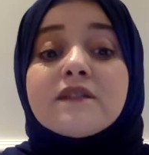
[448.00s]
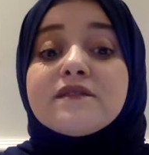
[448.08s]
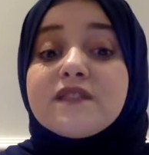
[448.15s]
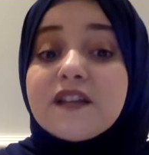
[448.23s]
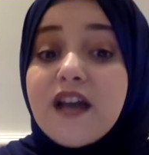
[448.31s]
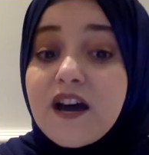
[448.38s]

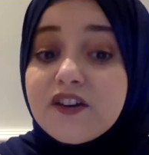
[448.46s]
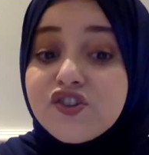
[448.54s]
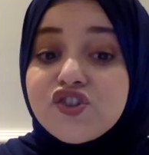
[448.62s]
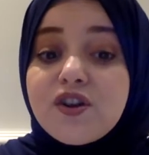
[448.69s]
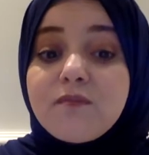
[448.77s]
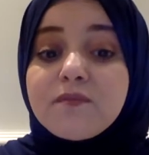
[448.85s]
The large
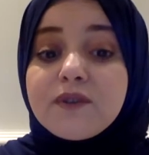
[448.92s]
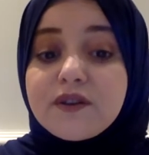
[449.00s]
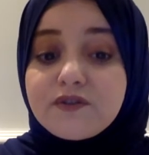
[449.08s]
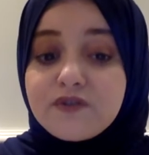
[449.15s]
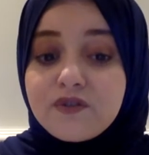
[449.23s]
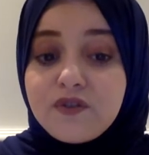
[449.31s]
number
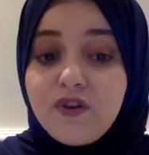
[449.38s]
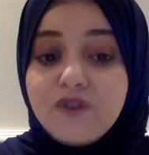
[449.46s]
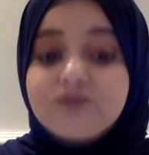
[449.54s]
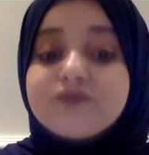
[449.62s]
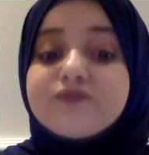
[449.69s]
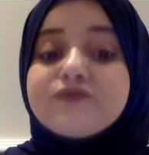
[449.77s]
of
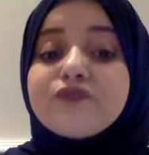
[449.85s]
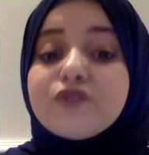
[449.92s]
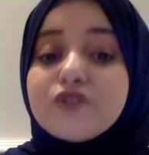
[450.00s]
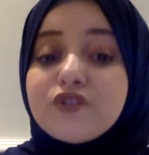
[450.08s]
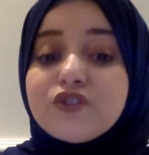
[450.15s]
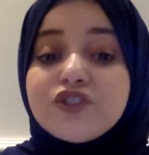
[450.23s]

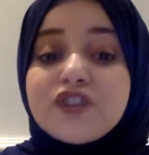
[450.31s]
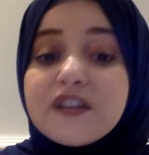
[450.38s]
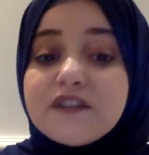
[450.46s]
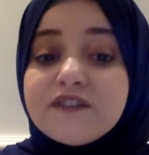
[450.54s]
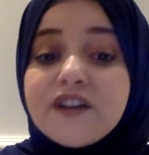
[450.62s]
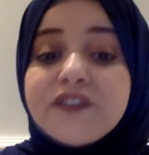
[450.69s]

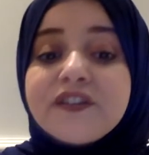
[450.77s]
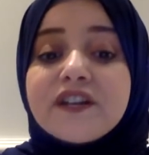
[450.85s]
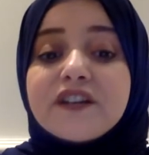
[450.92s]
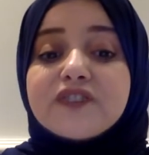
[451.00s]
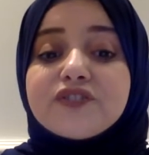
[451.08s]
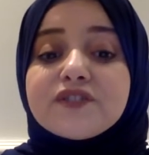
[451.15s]
phonological
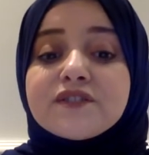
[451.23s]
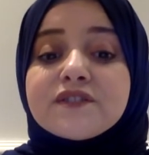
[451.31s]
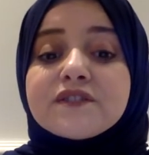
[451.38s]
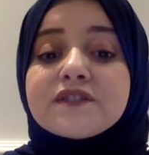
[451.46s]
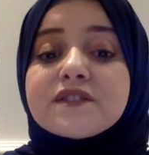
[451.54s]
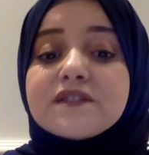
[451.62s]

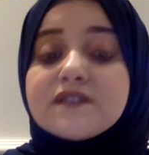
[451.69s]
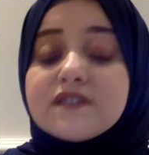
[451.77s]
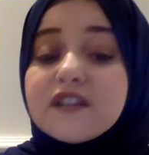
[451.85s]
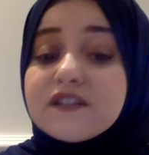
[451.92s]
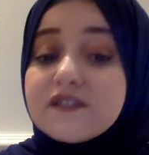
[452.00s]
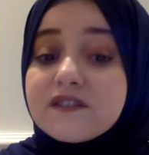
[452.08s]
variations
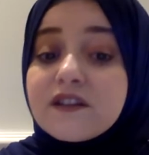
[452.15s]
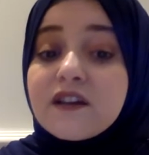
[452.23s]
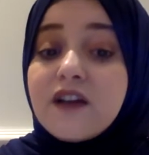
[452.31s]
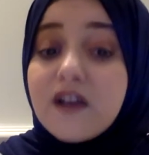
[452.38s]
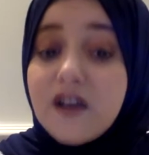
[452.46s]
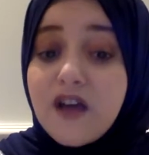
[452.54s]
not
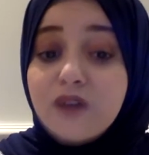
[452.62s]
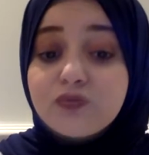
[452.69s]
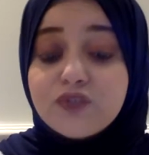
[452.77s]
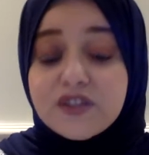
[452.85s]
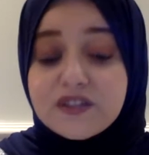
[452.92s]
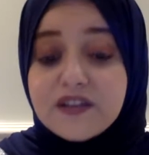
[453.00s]

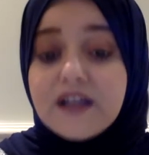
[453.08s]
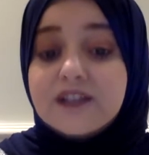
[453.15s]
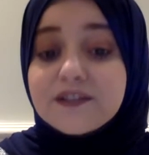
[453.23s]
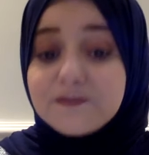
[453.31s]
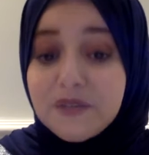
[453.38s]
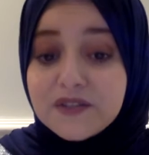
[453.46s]
counted as
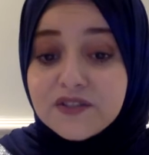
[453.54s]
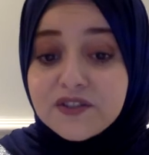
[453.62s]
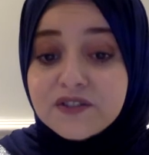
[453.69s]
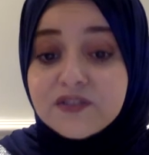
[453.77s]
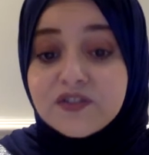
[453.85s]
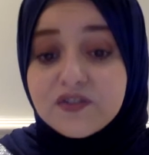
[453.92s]

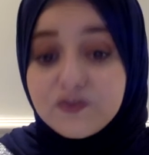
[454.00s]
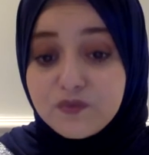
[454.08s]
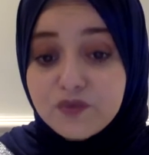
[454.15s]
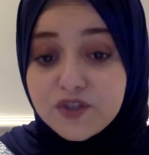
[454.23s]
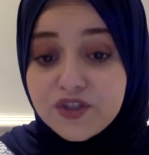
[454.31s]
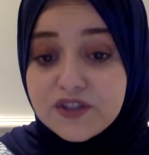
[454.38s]
patterns,
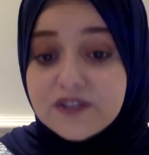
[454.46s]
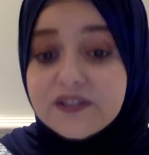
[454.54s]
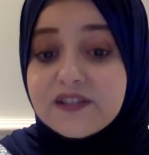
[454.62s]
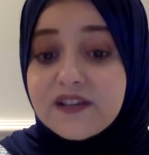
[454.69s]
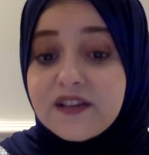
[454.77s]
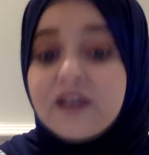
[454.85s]
which is
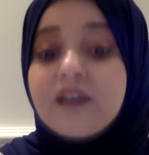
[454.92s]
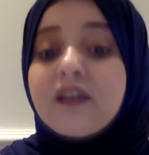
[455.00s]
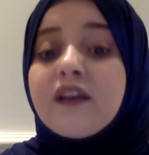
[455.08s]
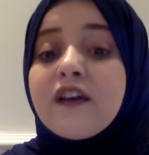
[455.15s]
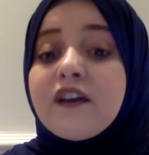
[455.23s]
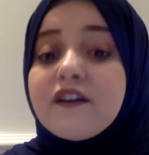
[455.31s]
the
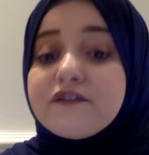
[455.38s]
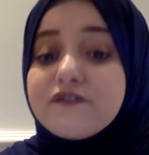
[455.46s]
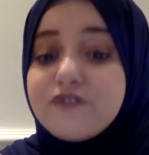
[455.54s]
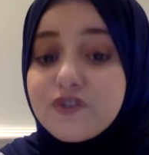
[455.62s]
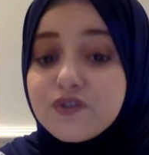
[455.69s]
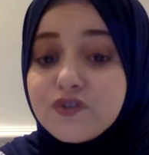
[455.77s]

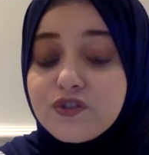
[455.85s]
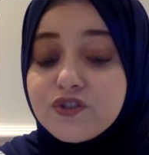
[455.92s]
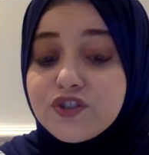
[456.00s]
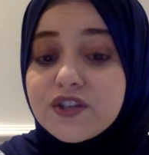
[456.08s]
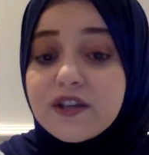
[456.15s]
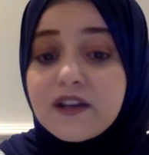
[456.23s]

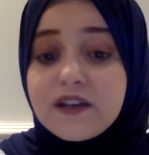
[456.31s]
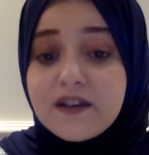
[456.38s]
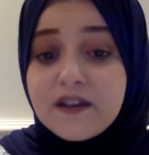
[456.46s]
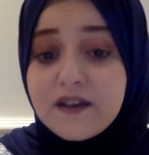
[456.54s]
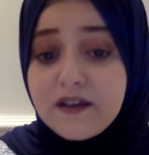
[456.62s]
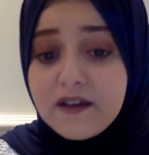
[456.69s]
phonological
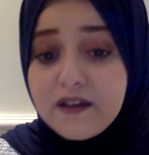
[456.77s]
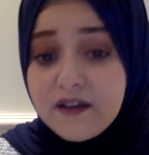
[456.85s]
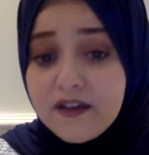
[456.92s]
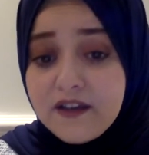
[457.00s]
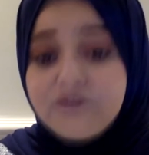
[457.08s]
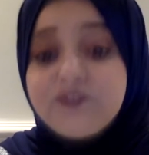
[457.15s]

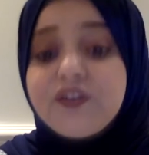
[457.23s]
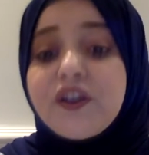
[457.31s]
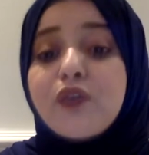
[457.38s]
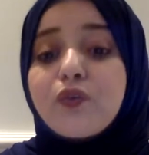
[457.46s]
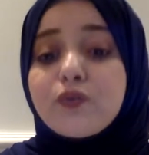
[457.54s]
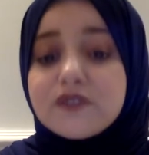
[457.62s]

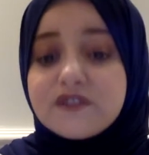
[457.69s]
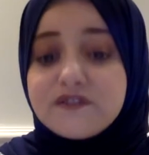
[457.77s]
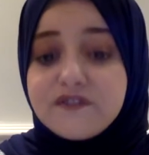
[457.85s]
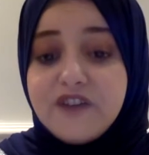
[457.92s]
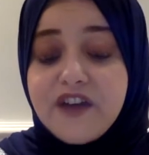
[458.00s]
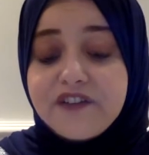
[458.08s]
infrequent
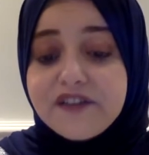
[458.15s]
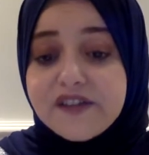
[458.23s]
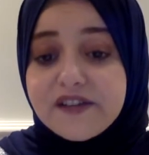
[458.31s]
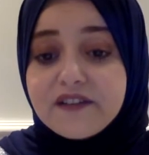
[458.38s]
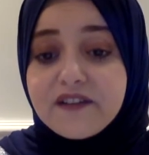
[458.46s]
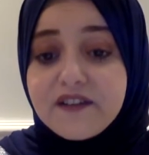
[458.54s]

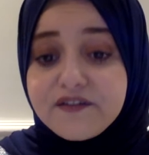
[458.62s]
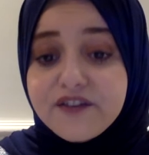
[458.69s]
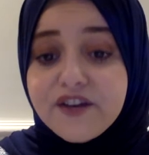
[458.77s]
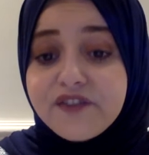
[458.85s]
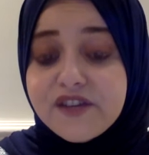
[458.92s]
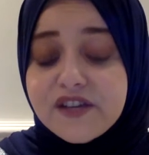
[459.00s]

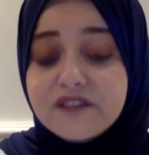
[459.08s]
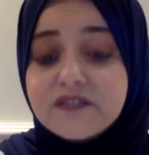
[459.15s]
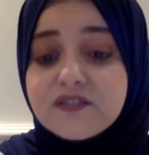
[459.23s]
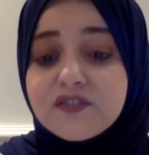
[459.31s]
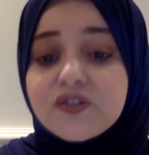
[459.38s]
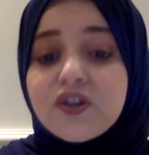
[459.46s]
variant,